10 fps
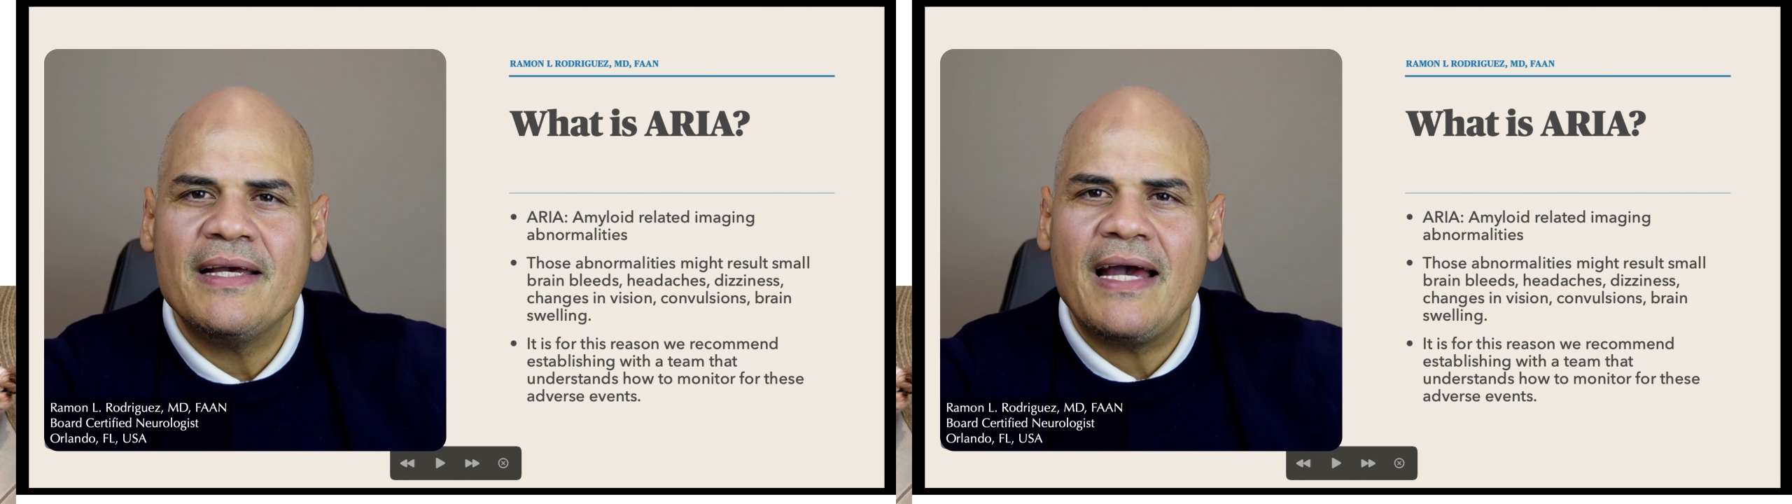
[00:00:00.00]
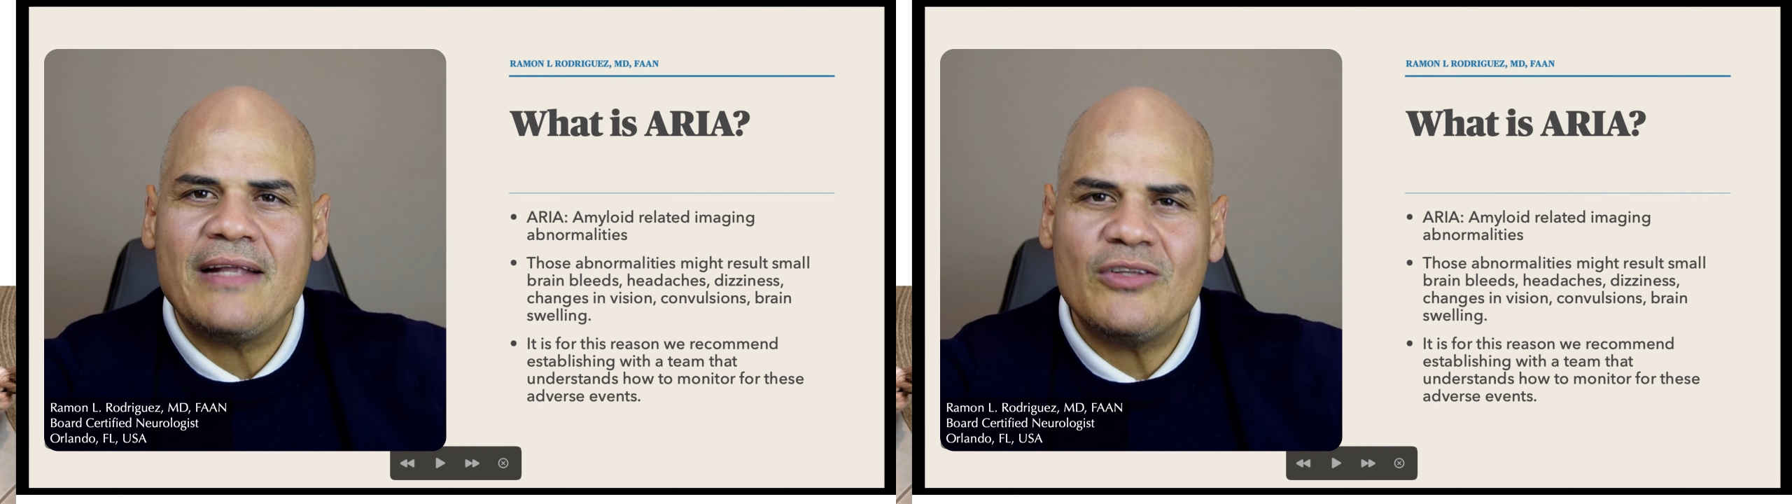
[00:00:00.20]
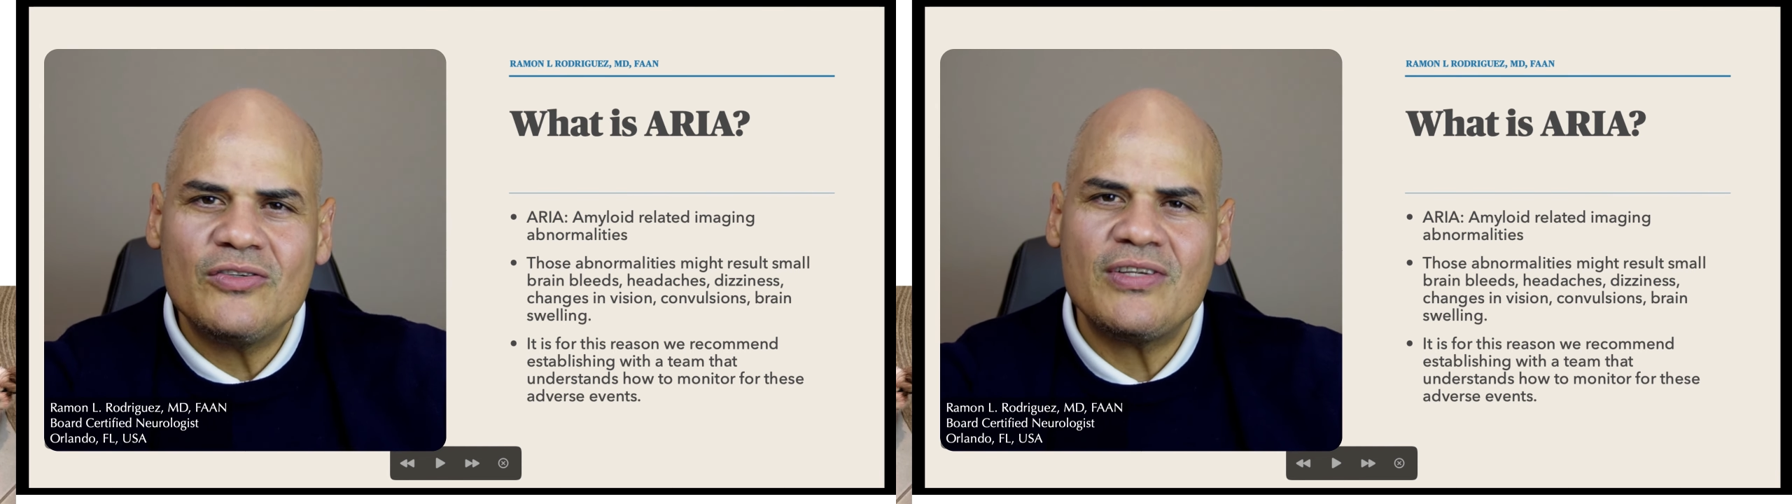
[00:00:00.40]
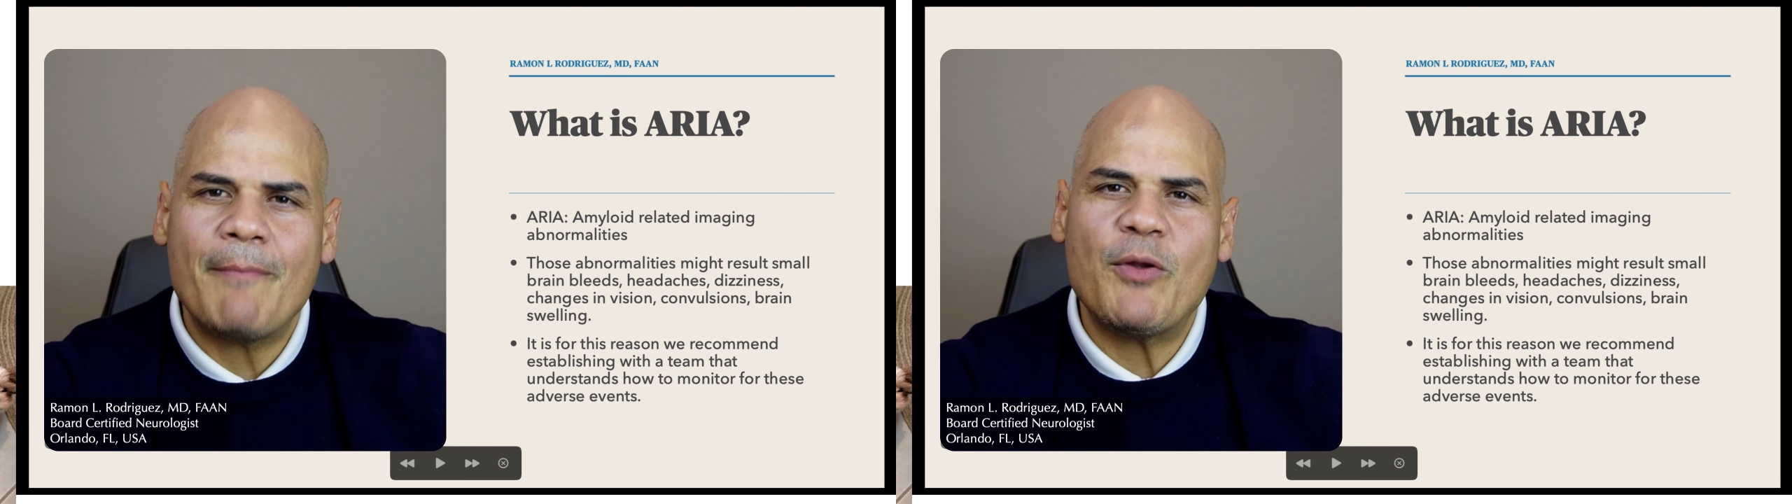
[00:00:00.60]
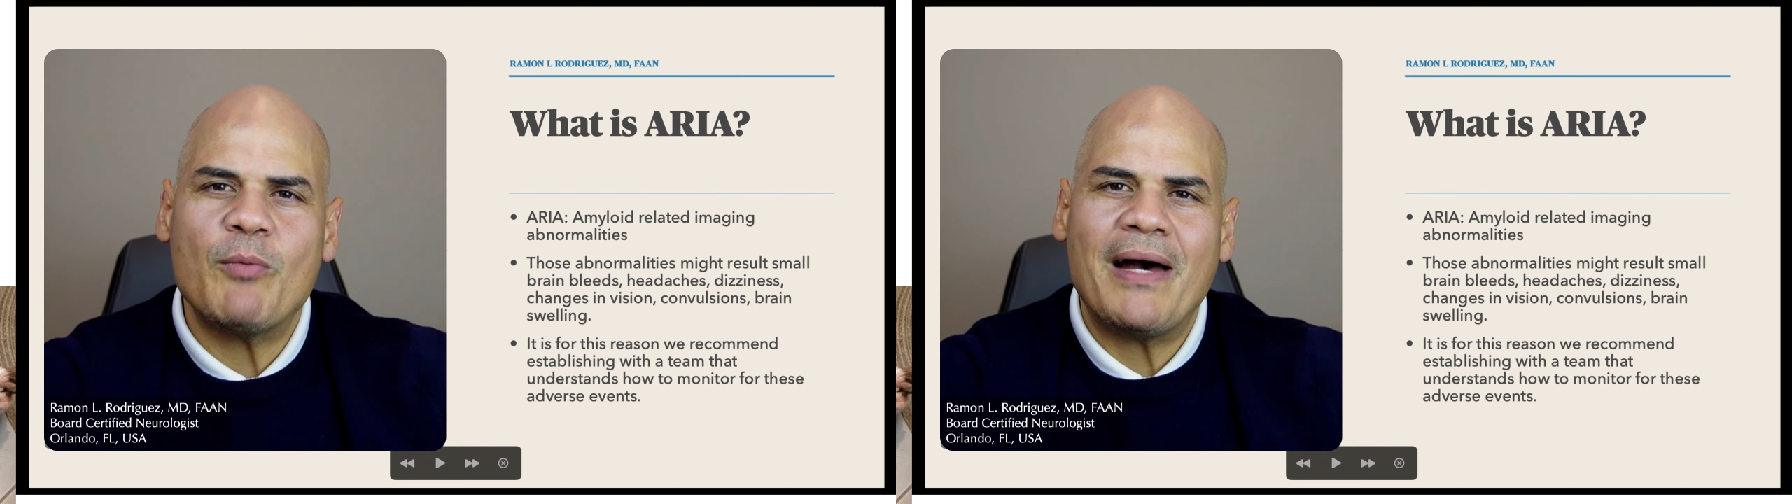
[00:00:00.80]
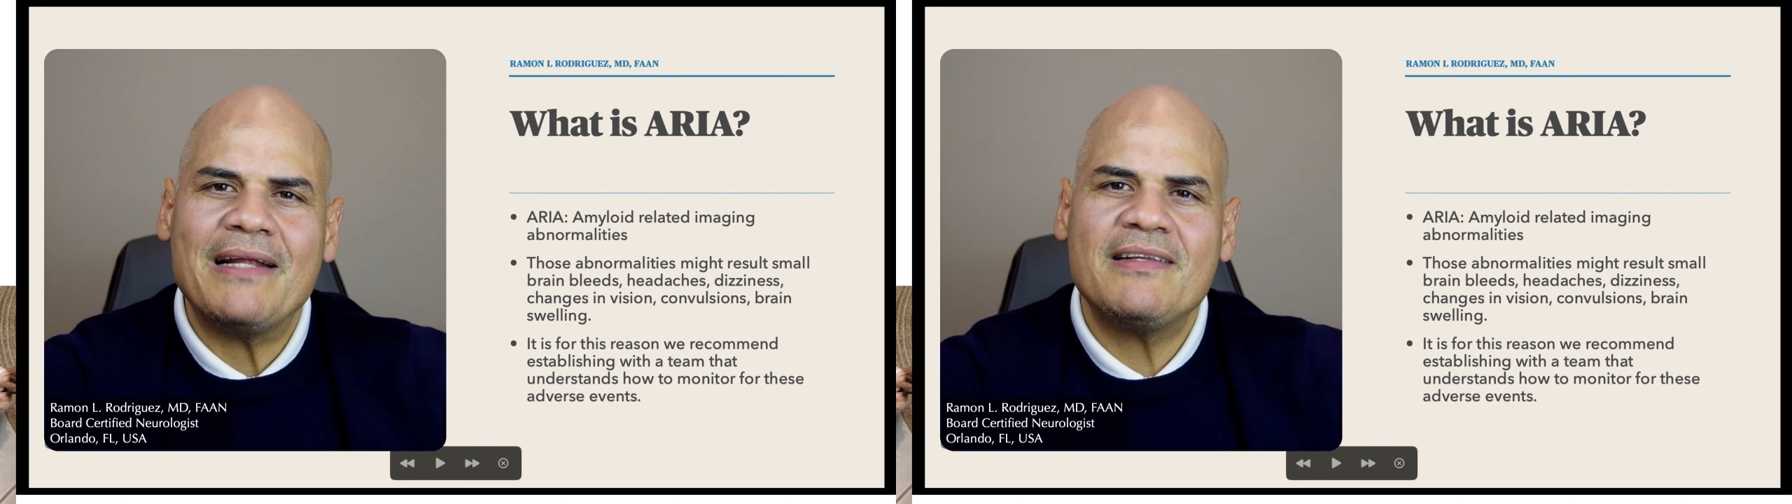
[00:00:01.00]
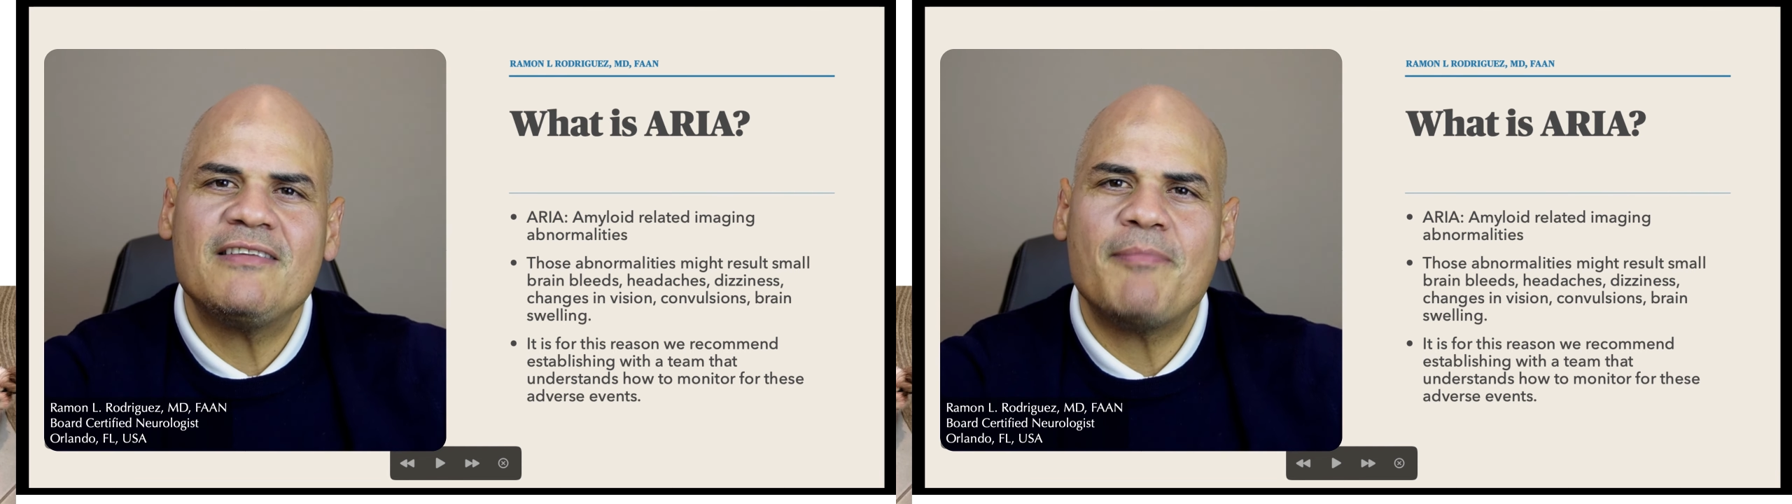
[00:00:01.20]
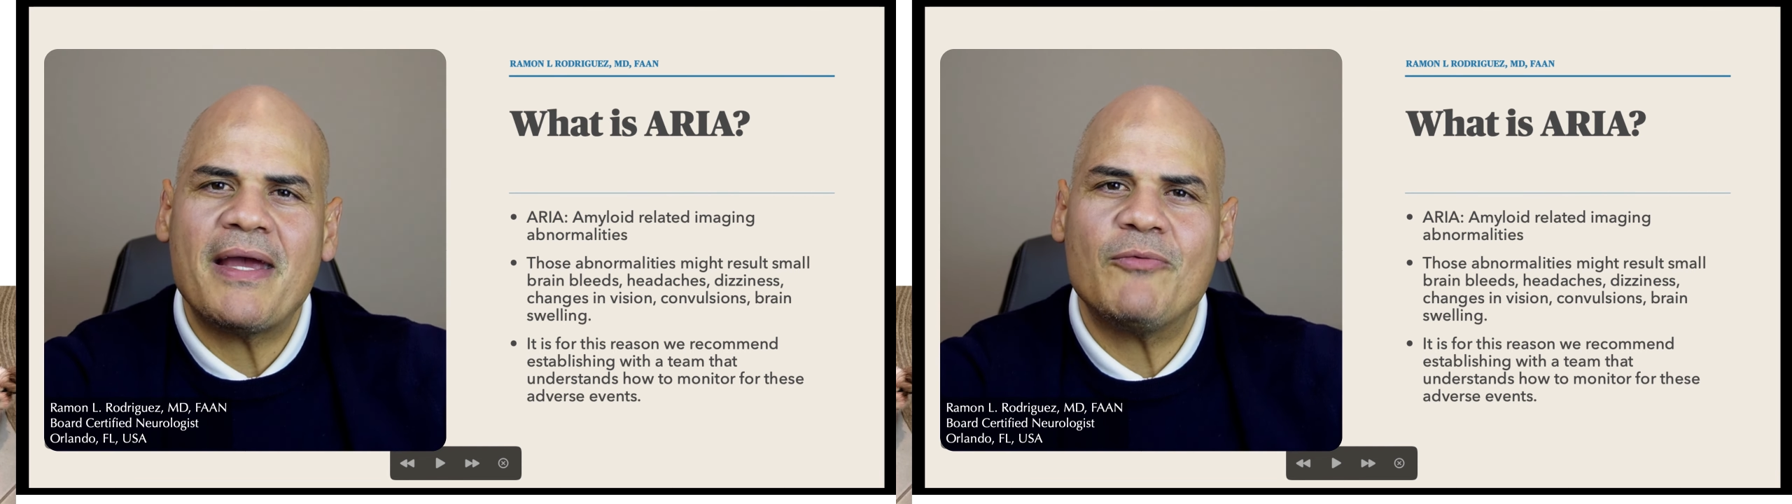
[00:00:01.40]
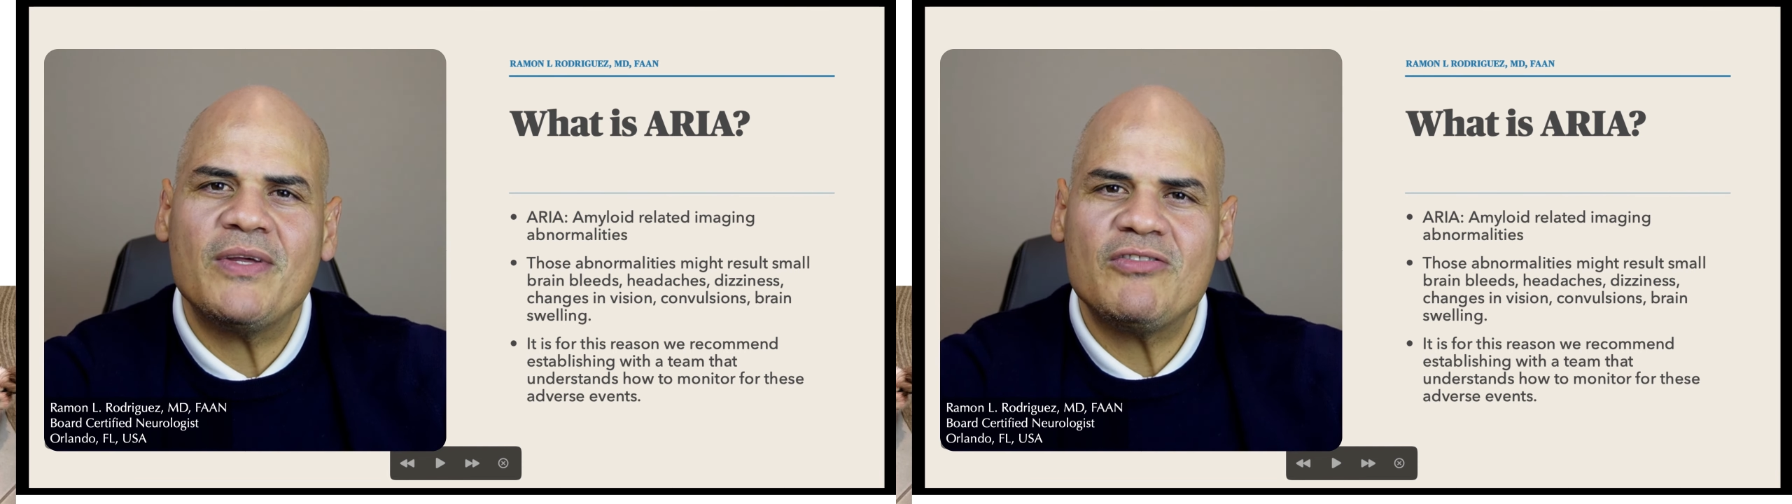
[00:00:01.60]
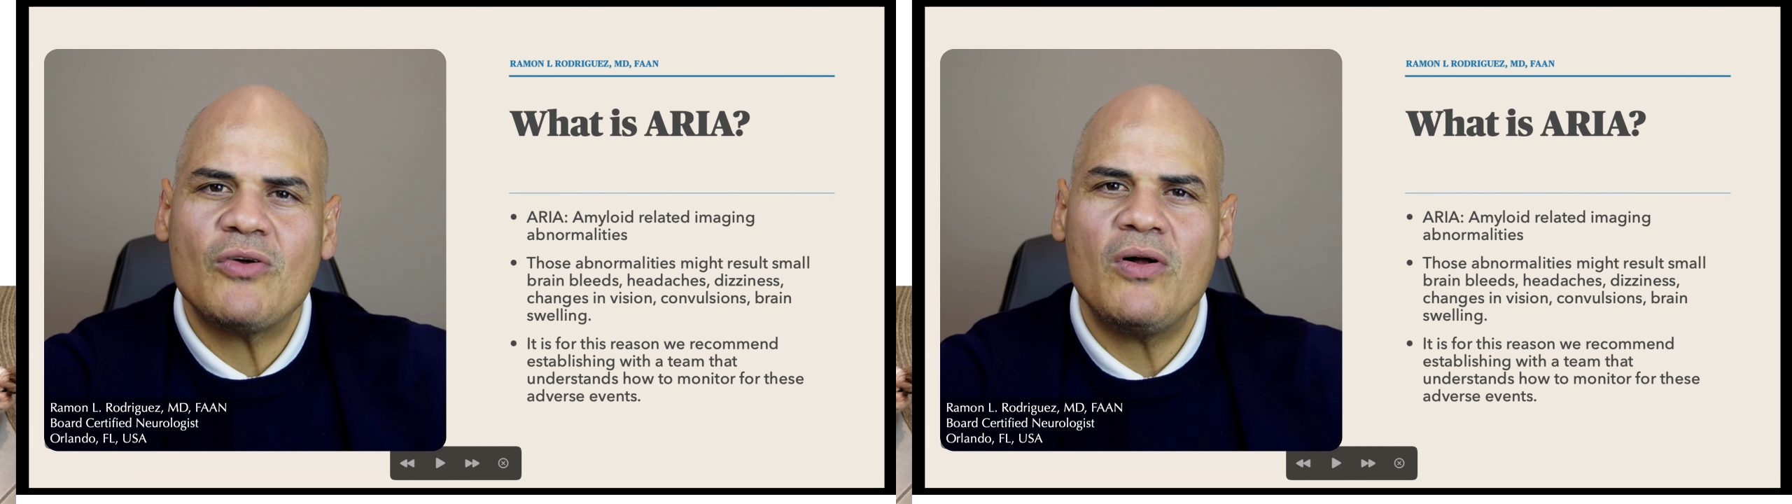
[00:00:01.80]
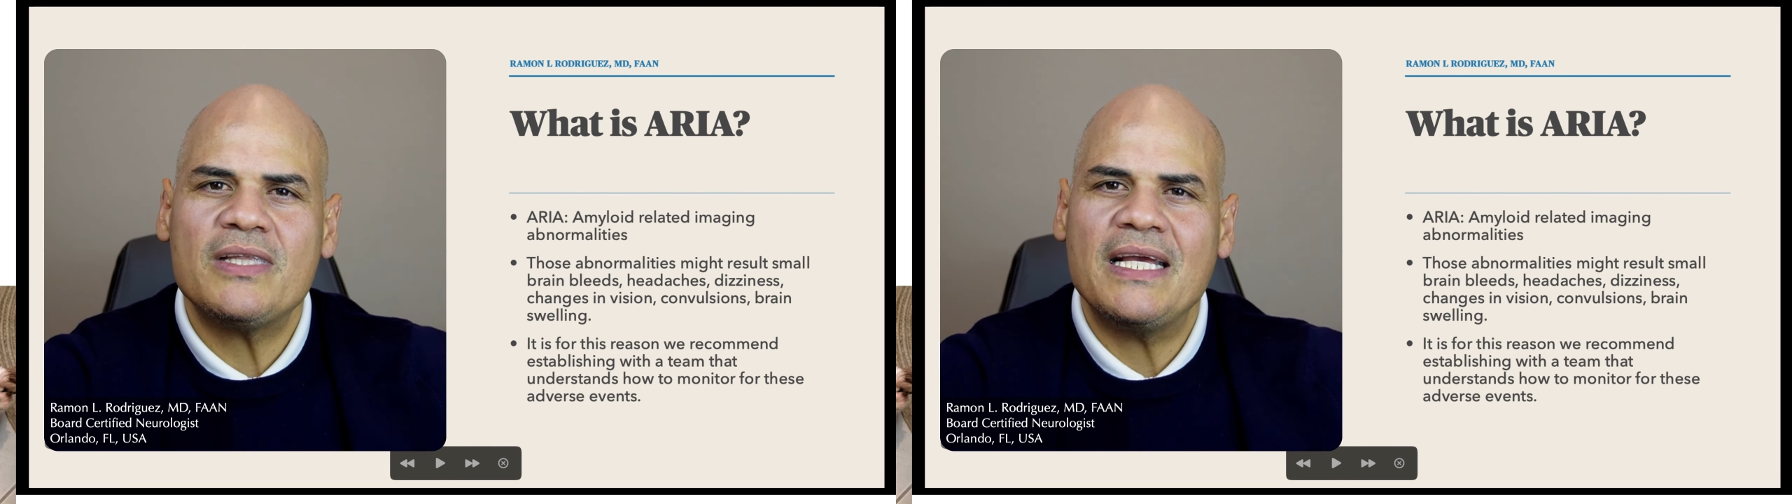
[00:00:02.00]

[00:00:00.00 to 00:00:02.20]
And those abnormalities might result